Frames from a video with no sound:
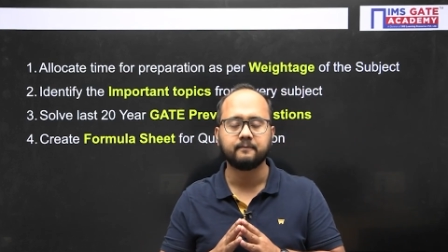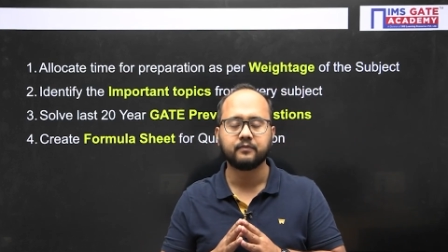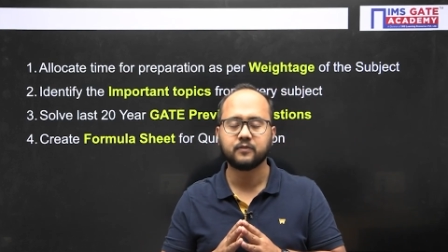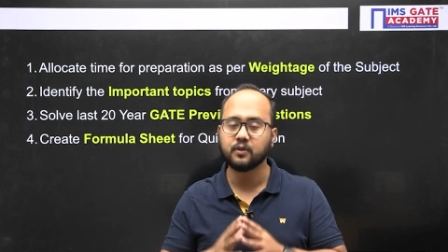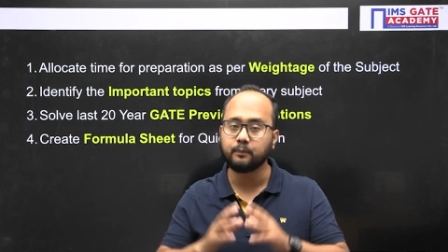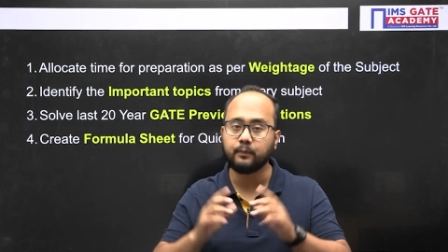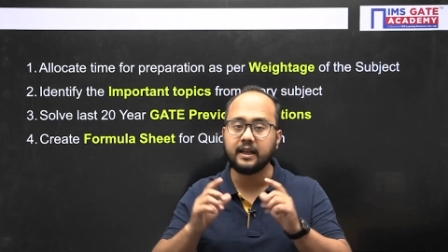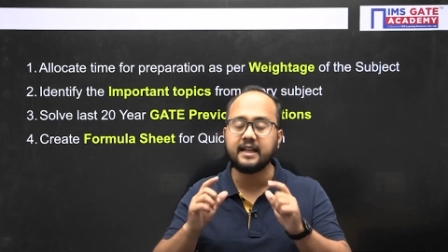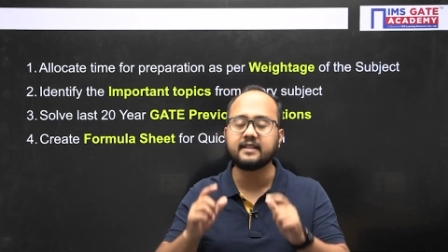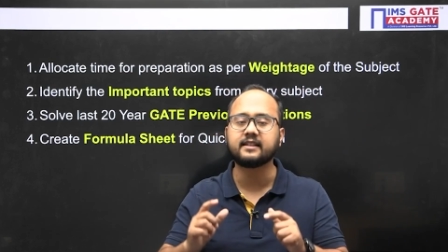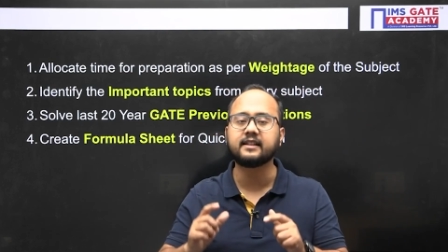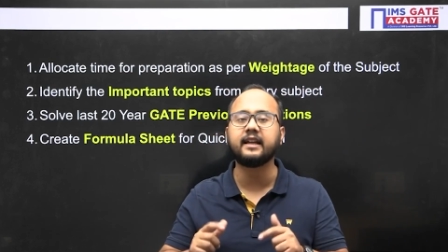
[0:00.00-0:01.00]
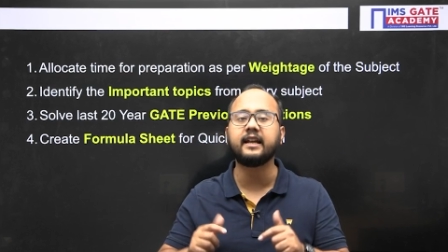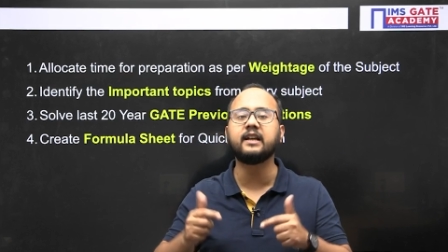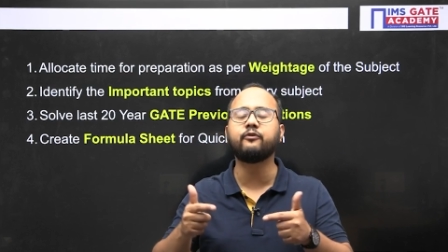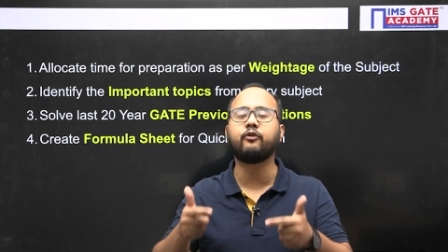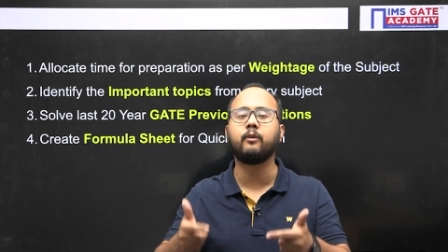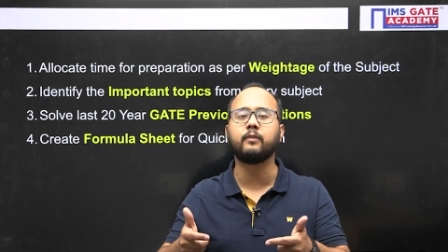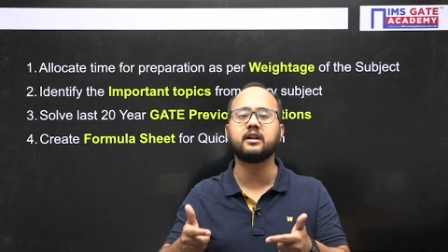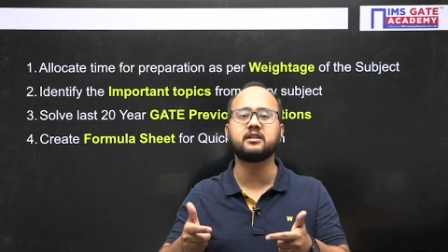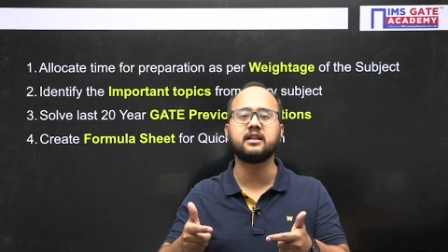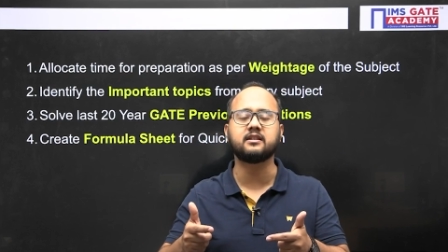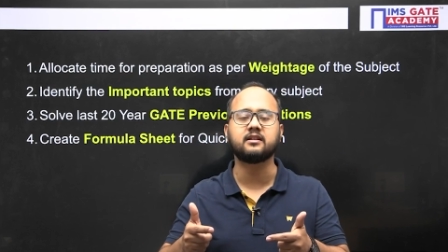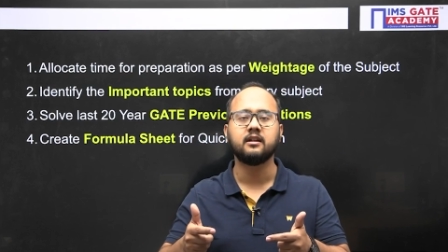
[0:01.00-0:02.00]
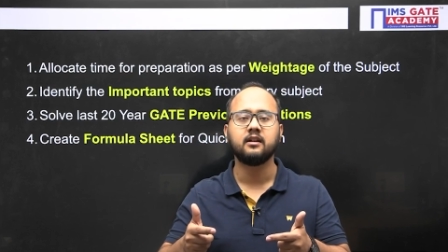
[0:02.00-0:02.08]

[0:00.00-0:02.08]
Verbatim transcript: So please create formula sheets.